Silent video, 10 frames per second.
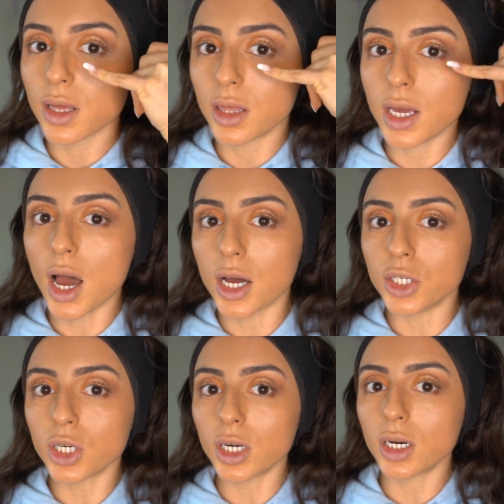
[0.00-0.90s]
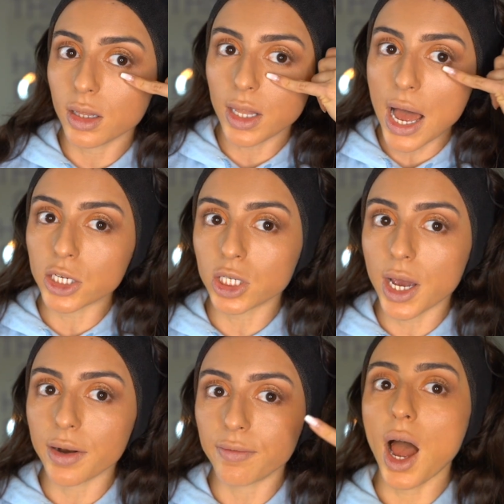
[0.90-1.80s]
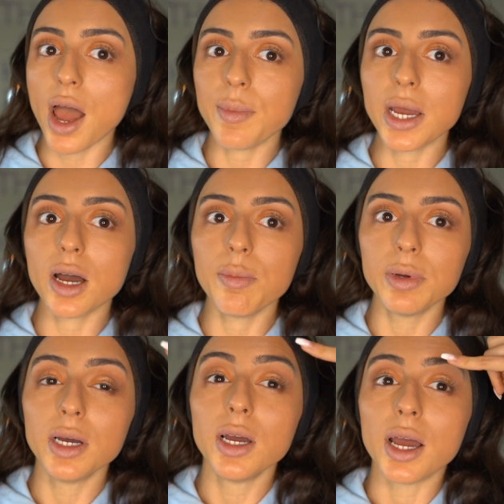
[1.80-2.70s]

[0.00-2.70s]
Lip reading: The under lash line eye makeup